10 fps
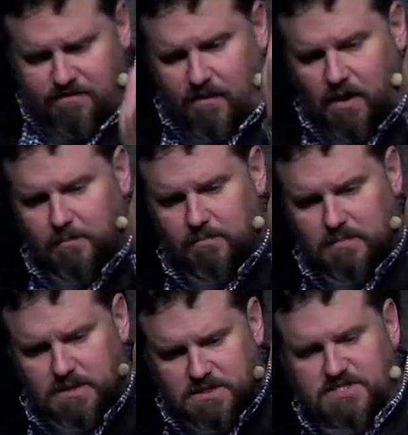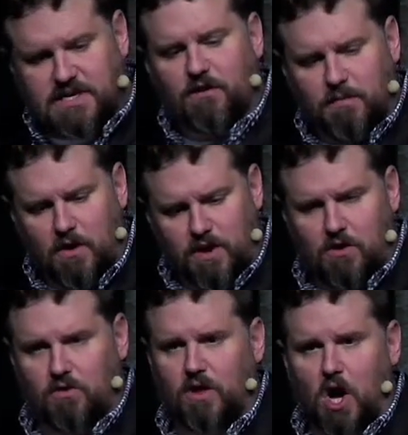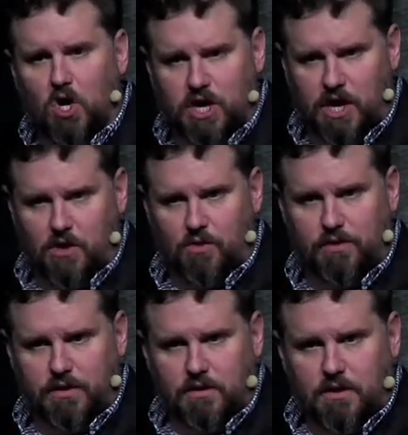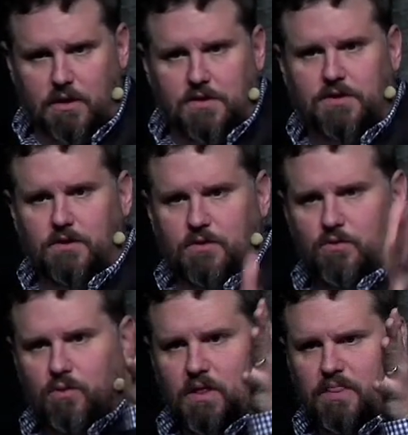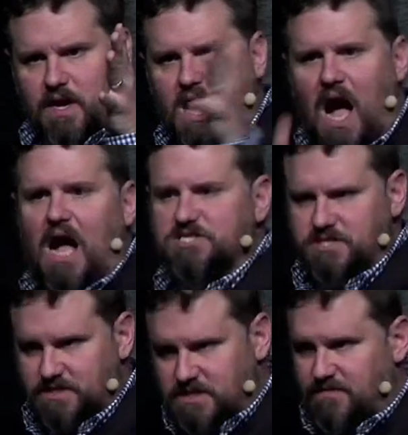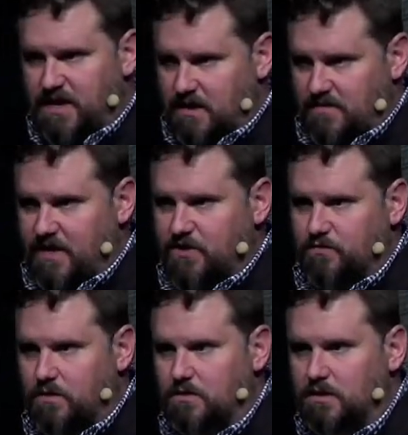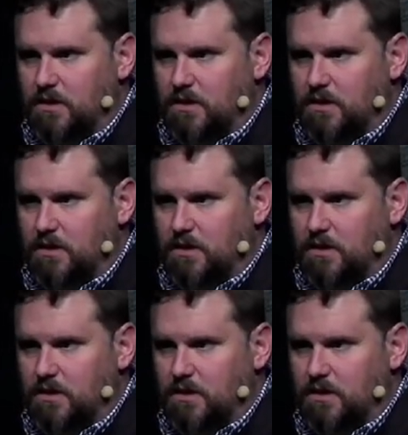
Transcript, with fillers: From ceremonial law code to the conscience of the individual.